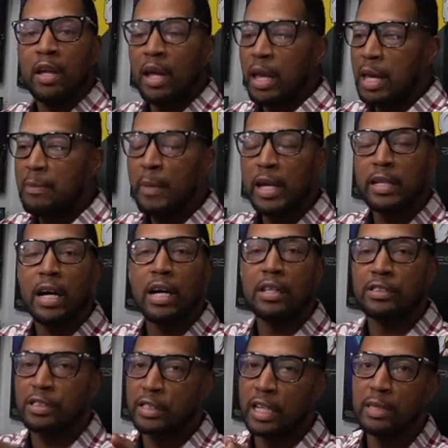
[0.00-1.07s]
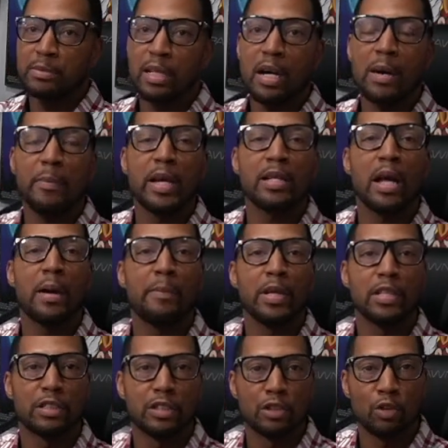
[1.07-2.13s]
James Gunn may not be a
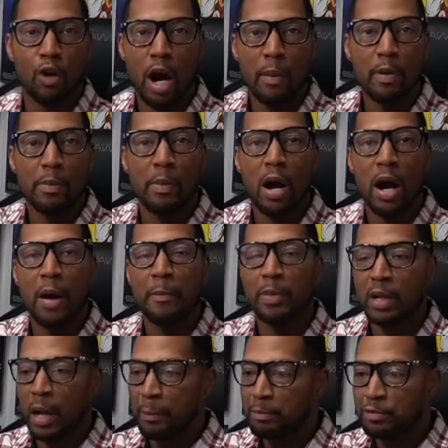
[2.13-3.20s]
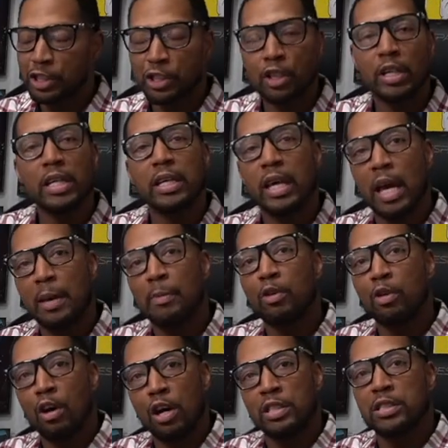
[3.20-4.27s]
subscriber of mine, but I'm sure he came
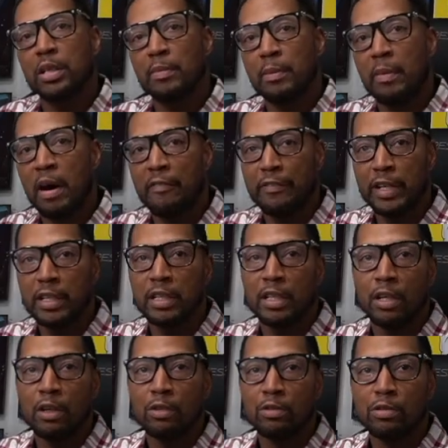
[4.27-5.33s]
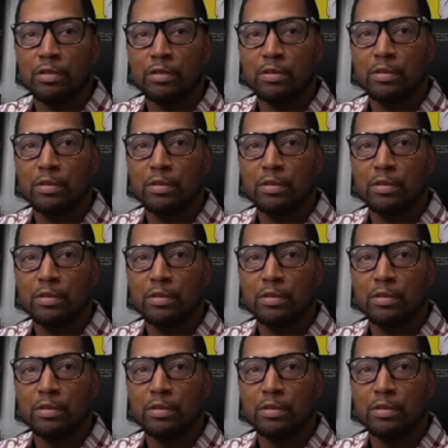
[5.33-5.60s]
across some of my videos.